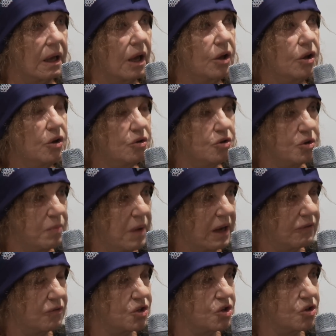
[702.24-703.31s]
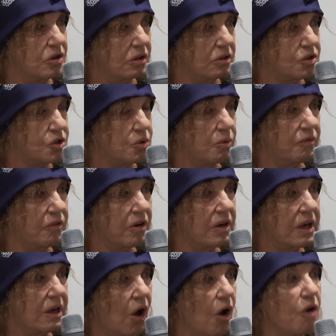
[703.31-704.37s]
a huge amount of journalists who were
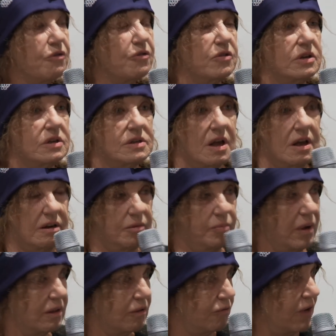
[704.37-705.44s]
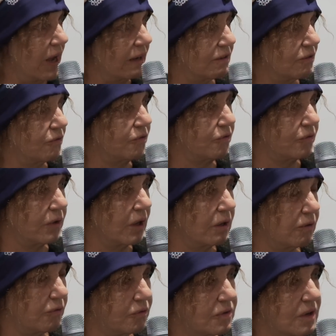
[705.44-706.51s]
very overexcited by the fact of
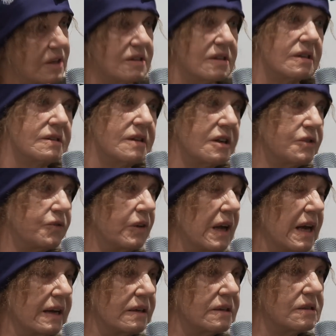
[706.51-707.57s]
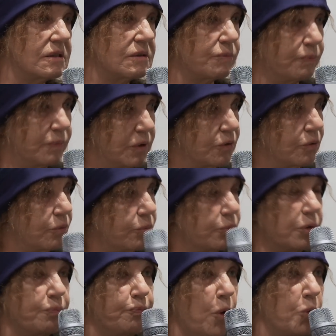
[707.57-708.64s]
kind of a successful artist, you know,
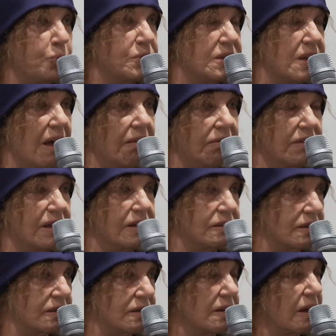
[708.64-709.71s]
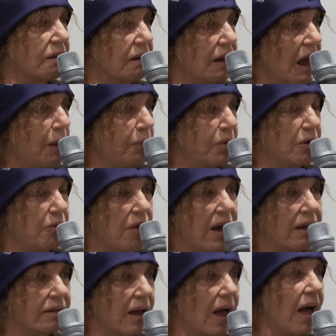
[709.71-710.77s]
pop star things that started to happen
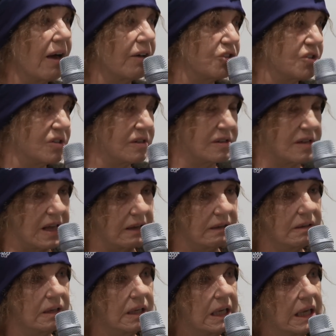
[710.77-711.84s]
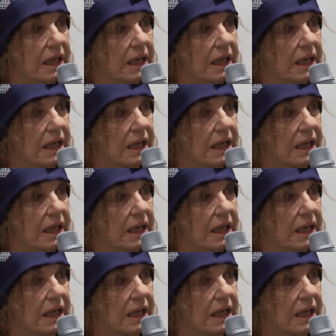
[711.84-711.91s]
around artists then,